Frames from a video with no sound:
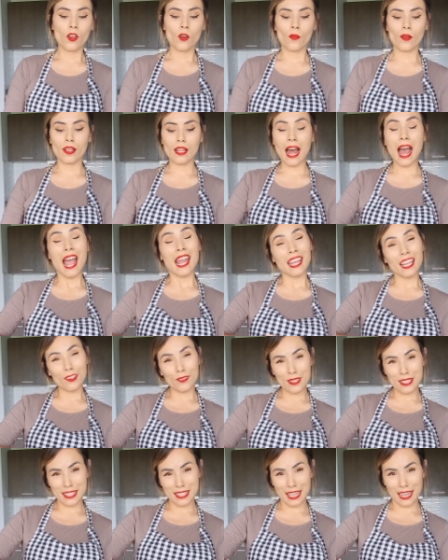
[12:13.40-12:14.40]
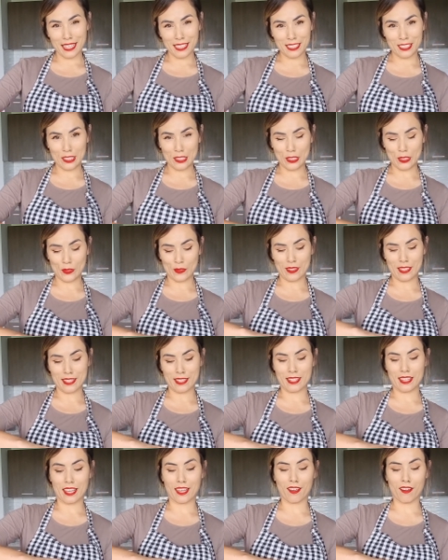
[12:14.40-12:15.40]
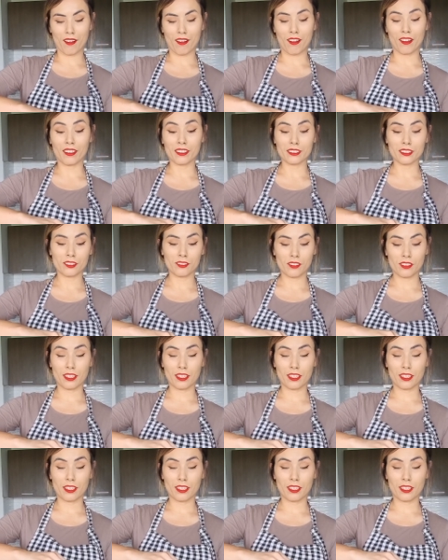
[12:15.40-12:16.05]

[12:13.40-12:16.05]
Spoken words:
Well, I always like to do this thing called